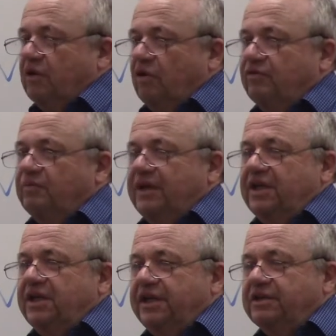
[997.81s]
over many
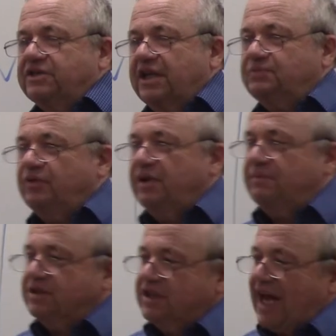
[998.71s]
years has pretty
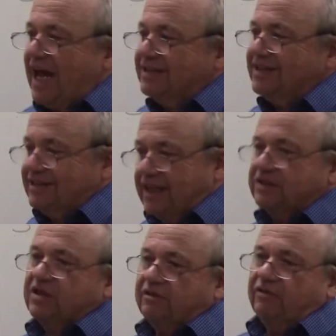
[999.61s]
much has a
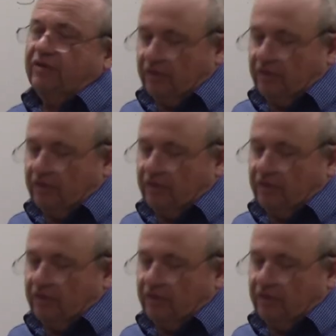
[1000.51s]
sense of,